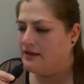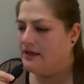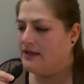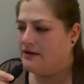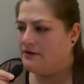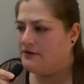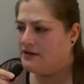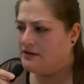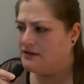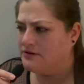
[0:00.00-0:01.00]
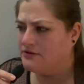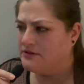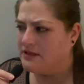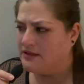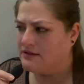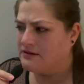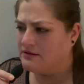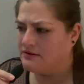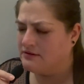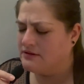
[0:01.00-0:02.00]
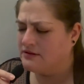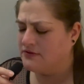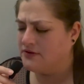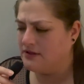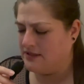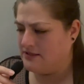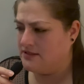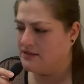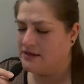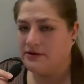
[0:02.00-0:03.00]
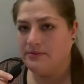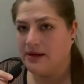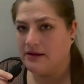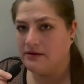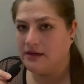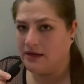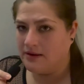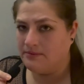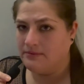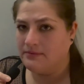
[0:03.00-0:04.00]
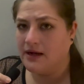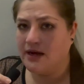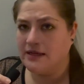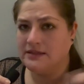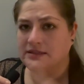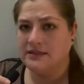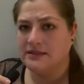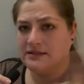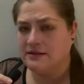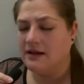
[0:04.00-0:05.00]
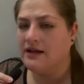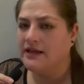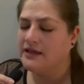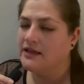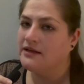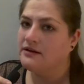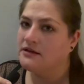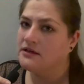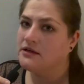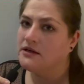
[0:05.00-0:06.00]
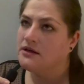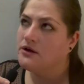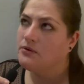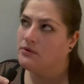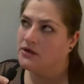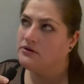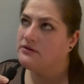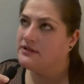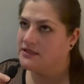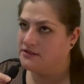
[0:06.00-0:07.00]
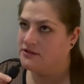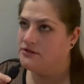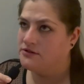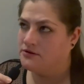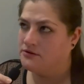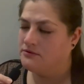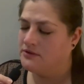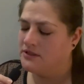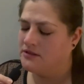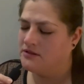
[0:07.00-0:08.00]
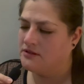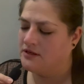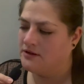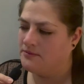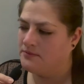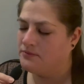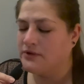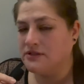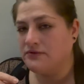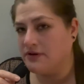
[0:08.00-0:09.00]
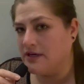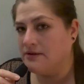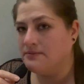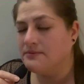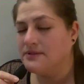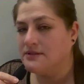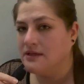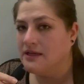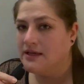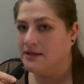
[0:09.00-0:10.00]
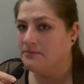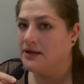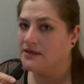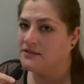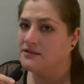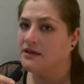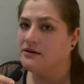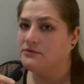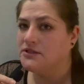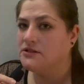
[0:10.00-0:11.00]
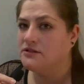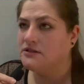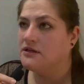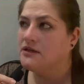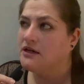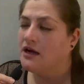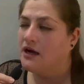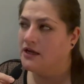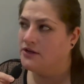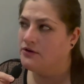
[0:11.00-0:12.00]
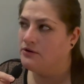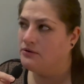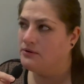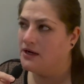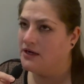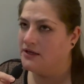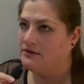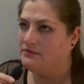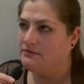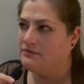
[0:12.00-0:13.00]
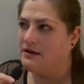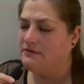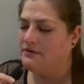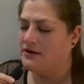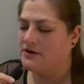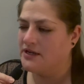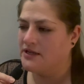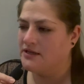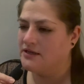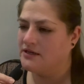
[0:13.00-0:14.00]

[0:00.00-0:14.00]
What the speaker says: And I found it interesting. There's a few lines in there about eyes in the sky, and I wonder if that's to do with press freedoms in Pakistan, which I know aren't very